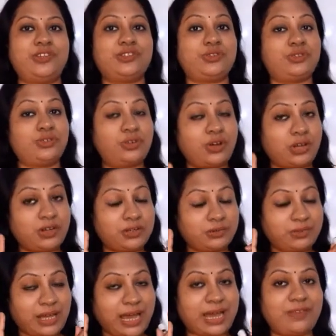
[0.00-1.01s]
So do
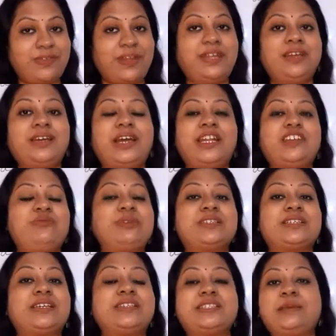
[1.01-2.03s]
not have any kind of
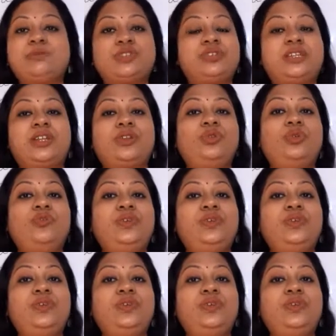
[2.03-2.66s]
misconception that no,